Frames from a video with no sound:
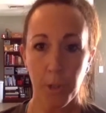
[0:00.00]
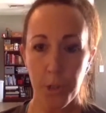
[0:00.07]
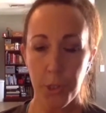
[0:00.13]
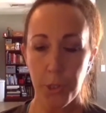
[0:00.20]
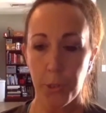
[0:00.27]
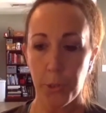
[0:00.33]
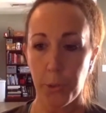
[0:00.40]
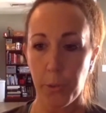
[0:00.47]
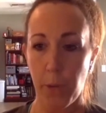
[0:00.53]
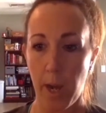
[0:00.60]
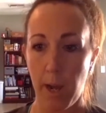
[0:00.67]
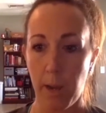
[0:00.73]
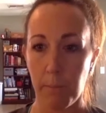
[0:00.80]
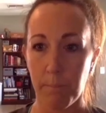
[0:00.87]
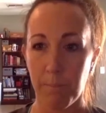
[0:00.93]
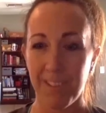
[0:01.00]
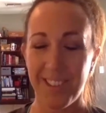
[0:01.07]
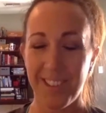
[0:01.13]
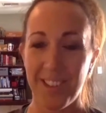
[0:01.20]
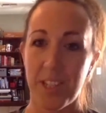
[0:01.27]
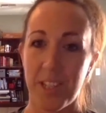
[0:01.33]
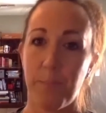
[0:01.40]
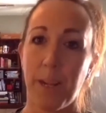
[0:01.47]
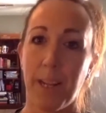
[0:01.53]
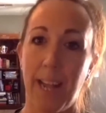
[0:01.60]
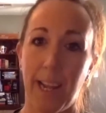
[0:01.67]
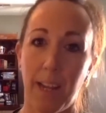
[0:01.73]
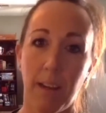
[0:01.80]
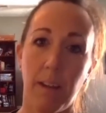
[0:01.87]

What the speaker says: to just be like,